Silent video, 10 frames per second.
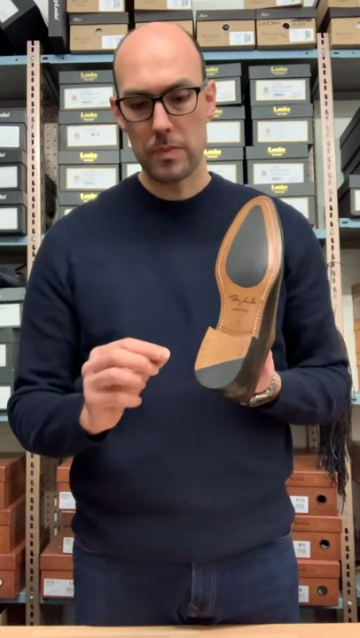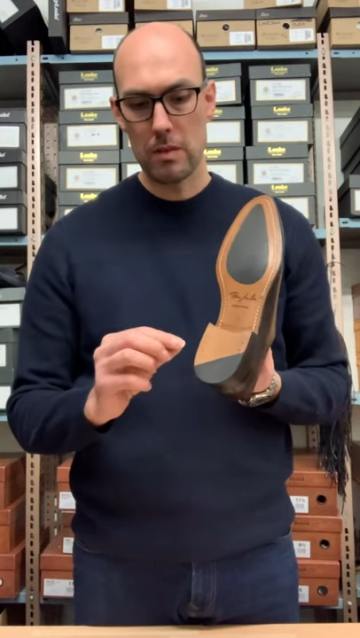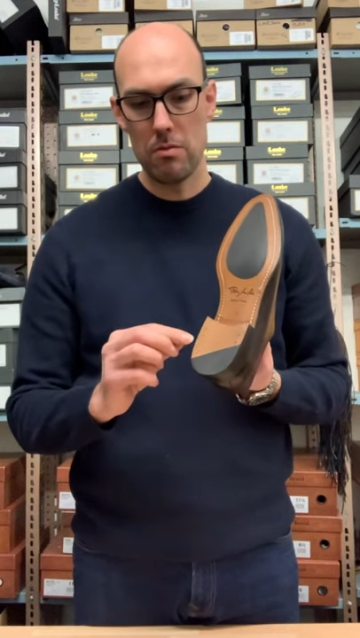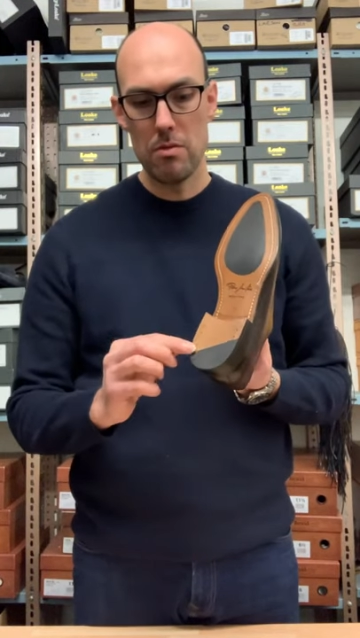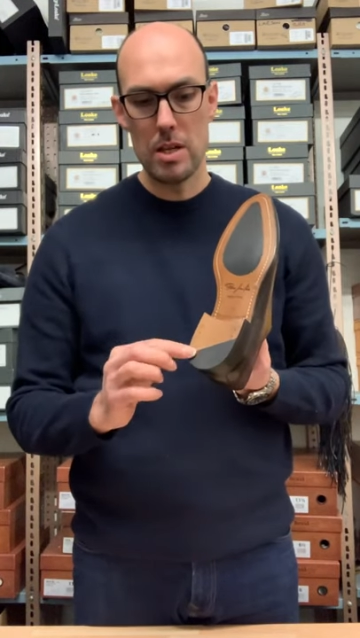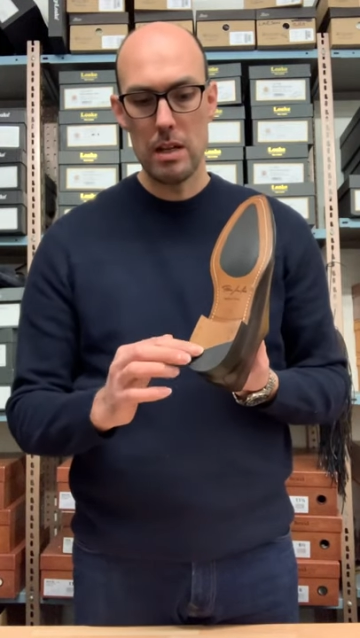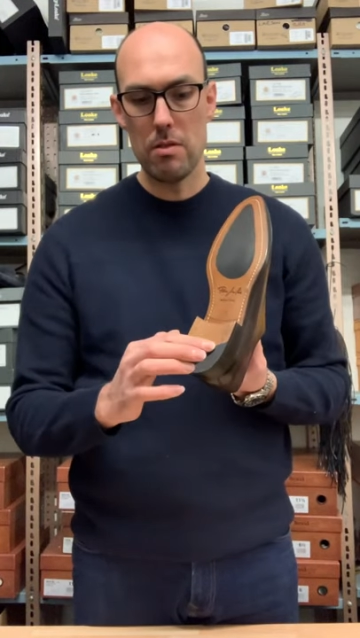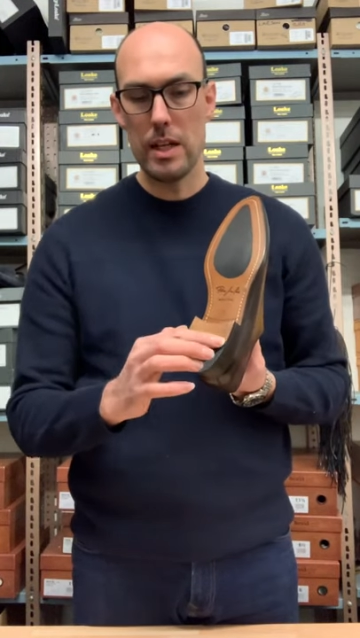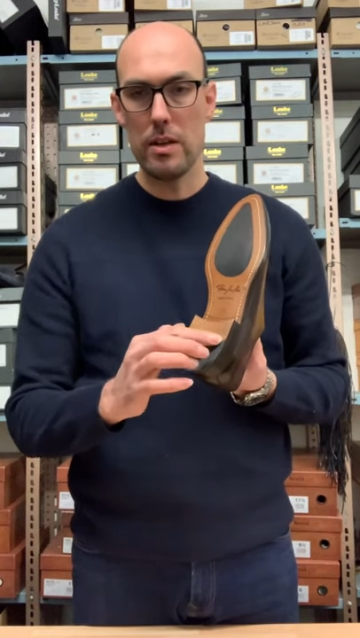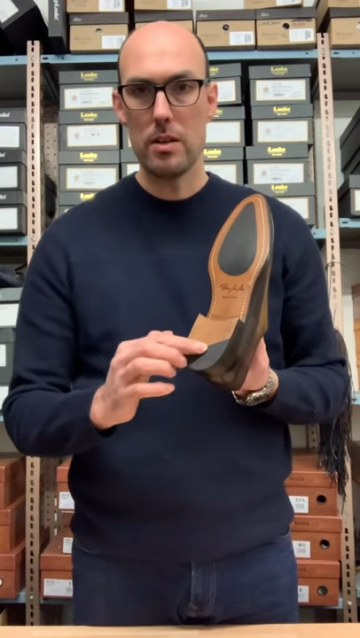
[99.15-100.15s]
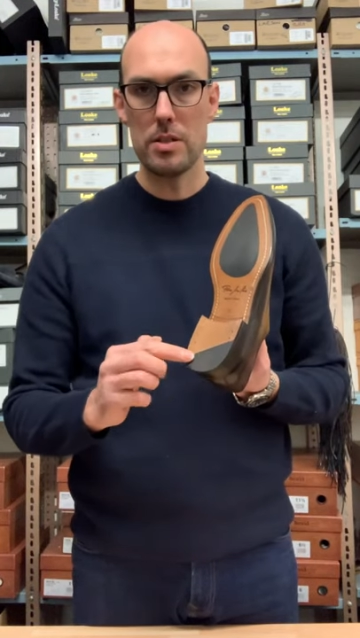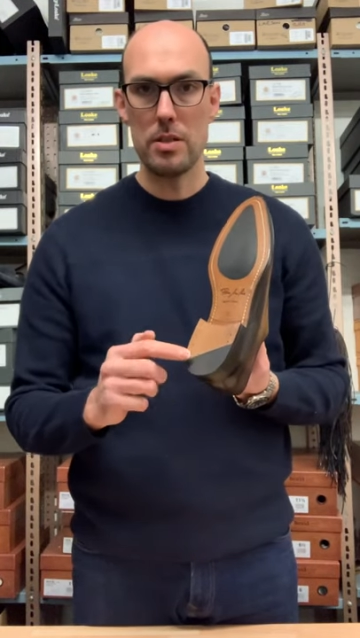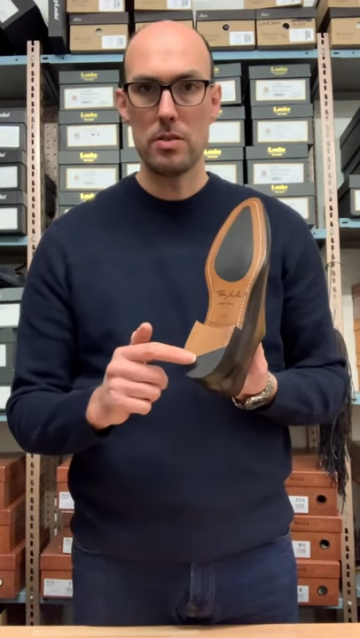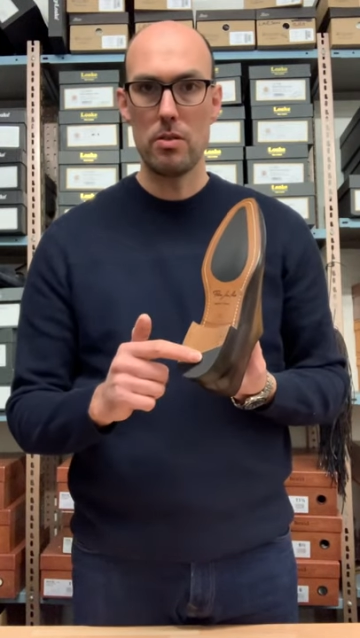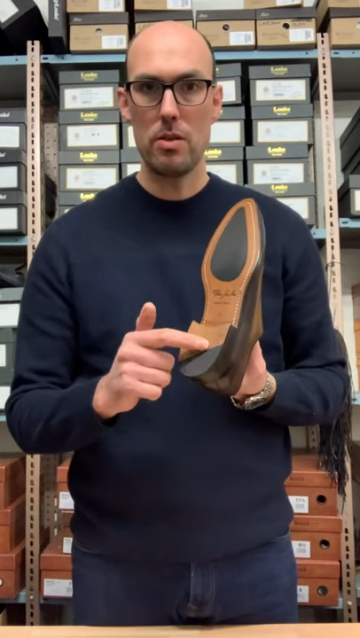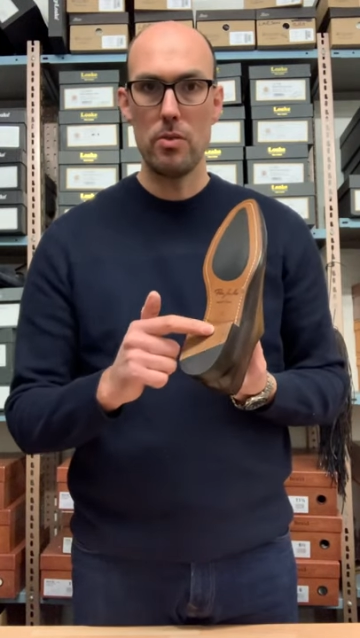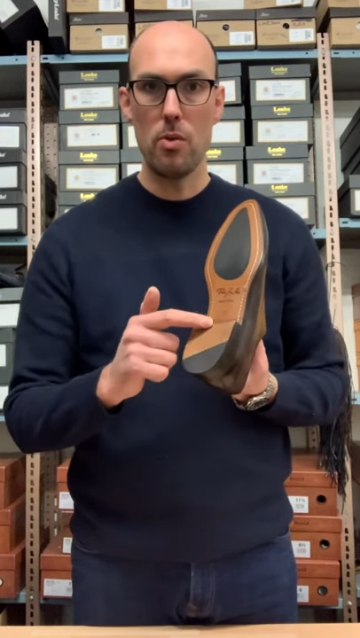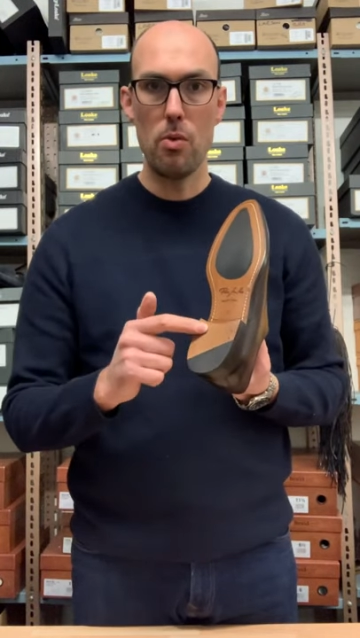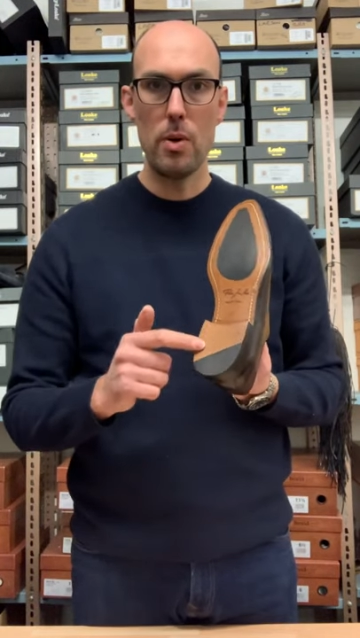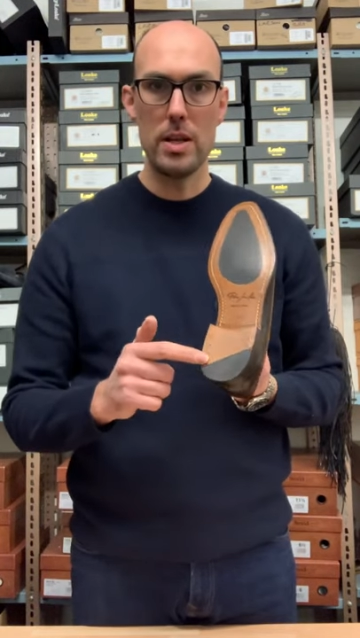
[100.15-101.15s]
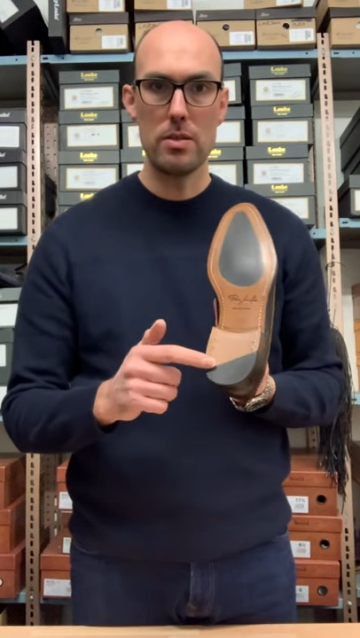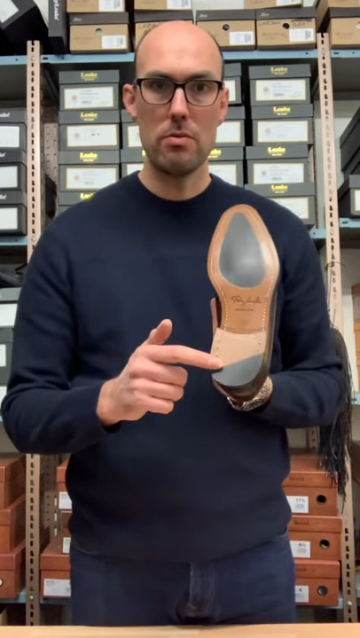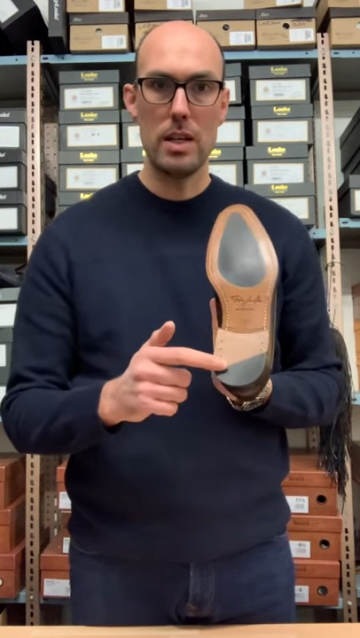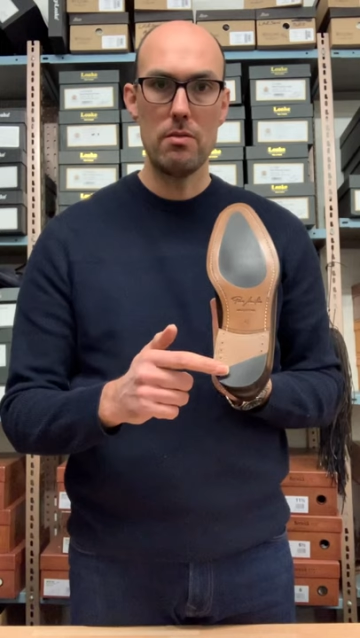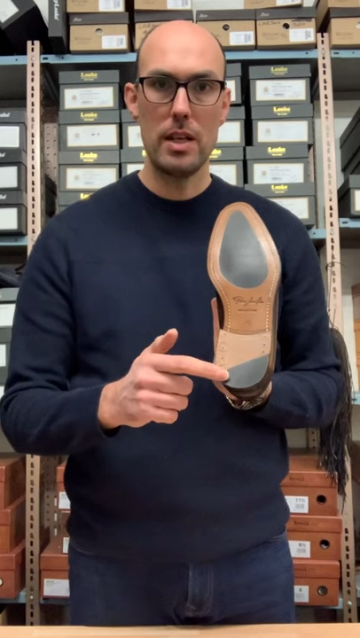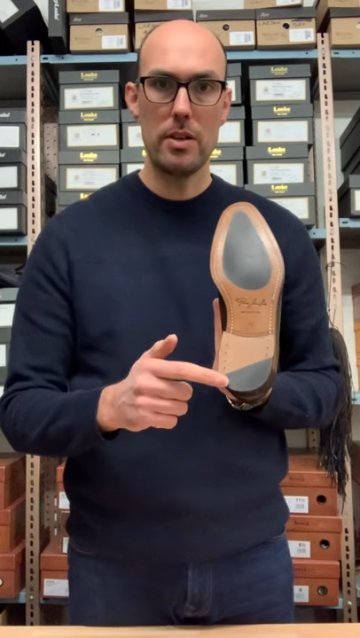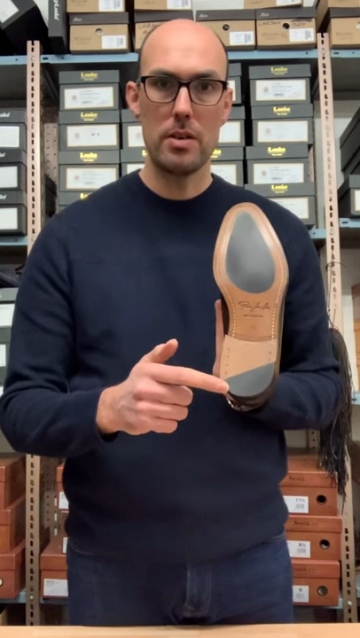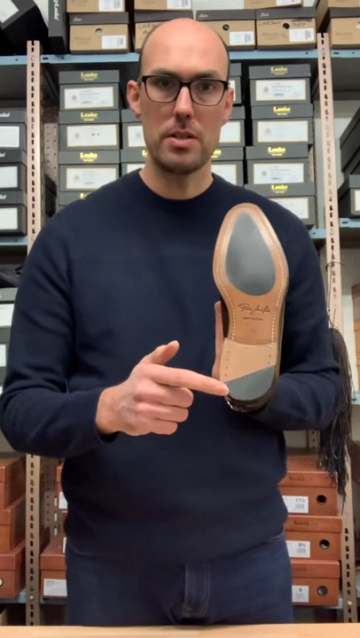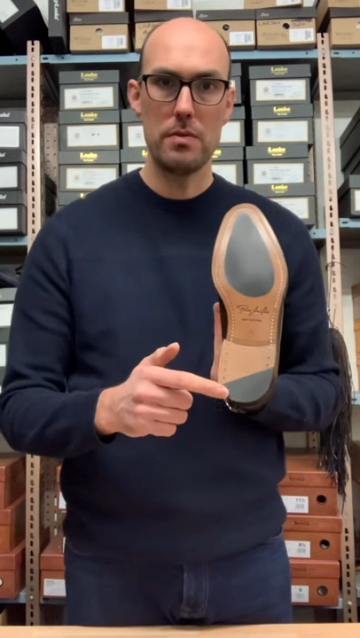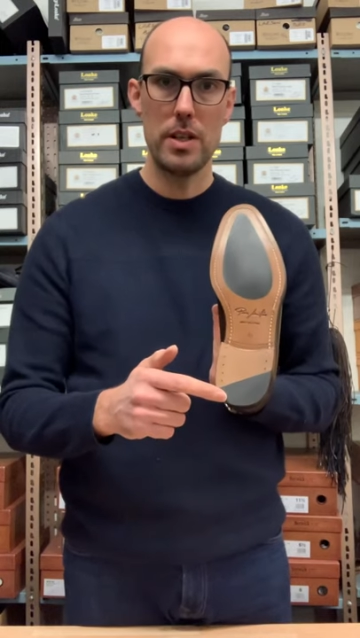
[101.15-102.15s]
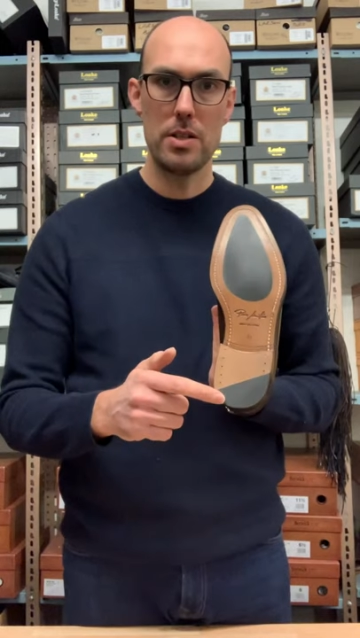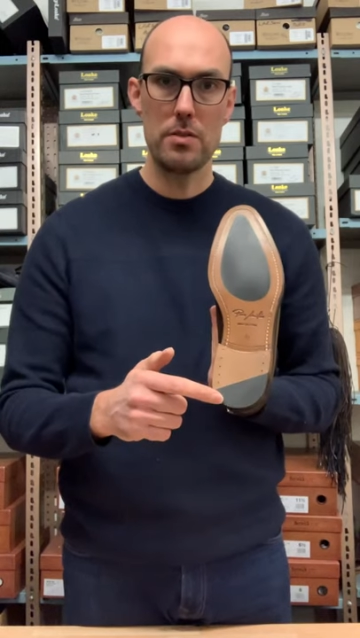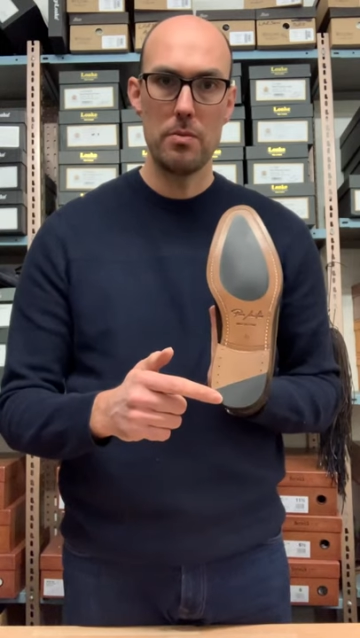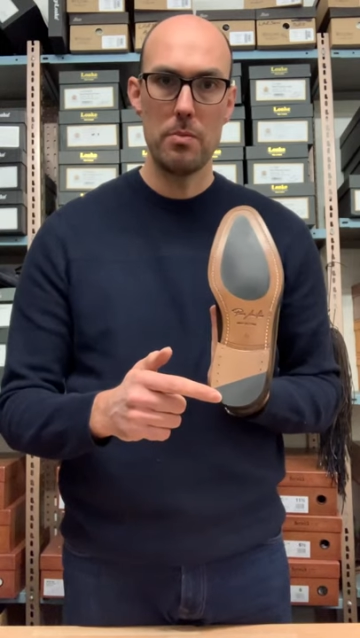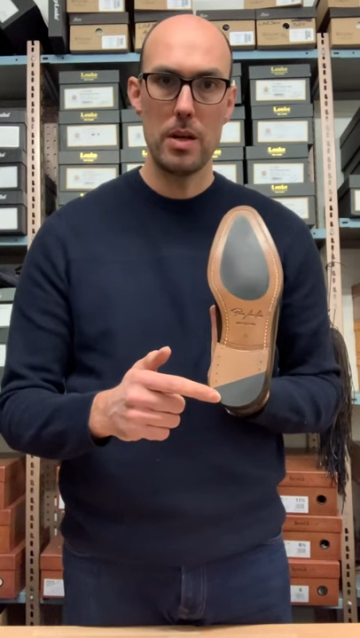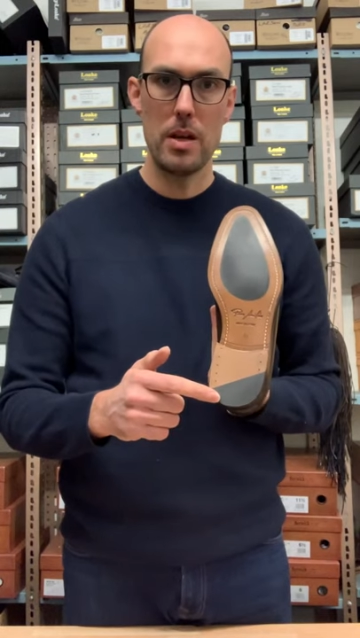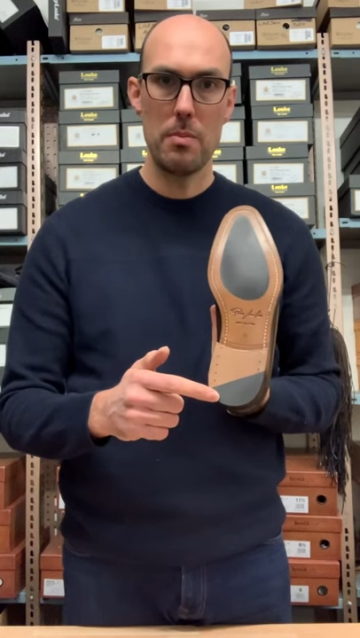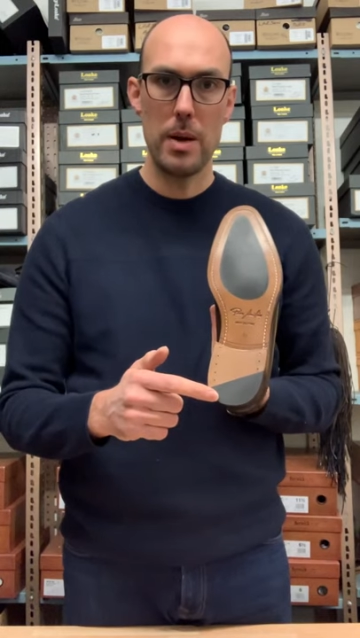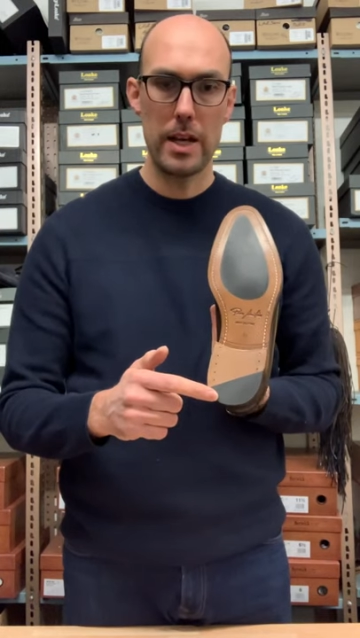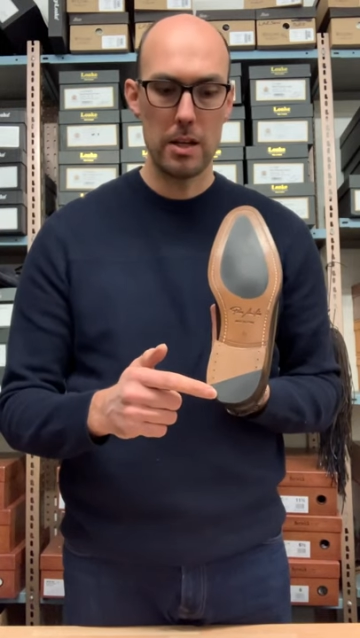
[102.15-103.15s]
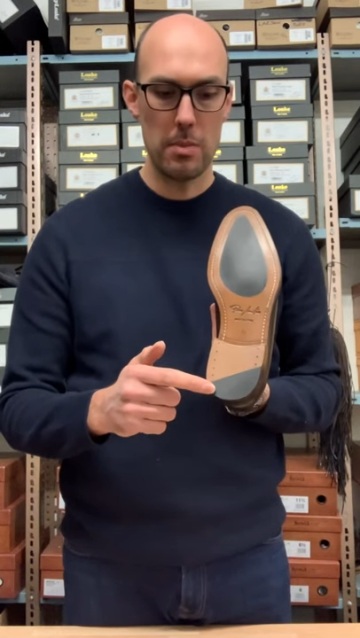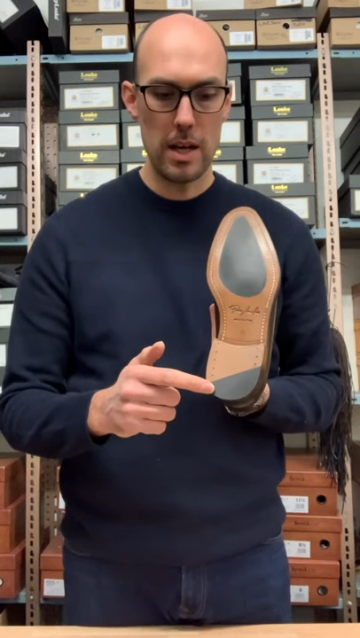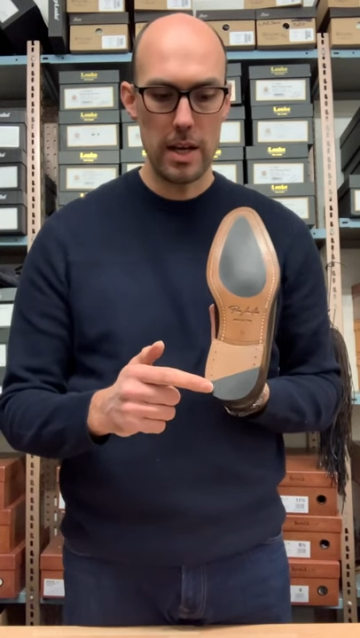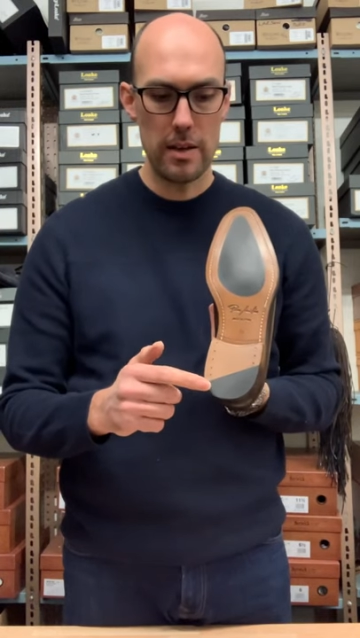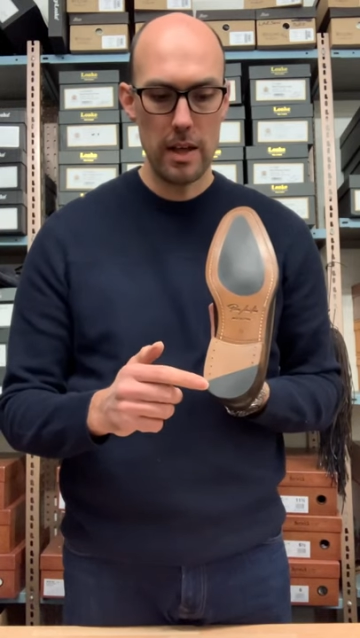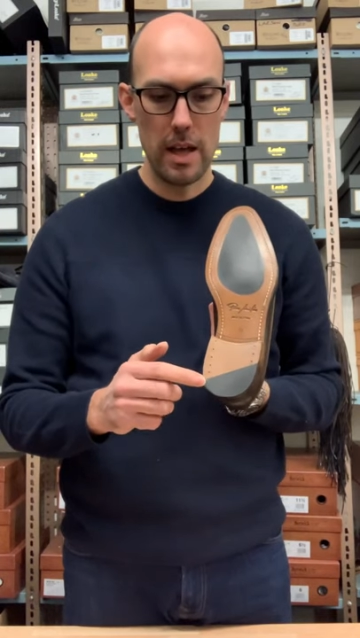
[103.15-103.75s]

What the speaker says: Really, really nice design. Always a really, really nice finish from Paco Milan.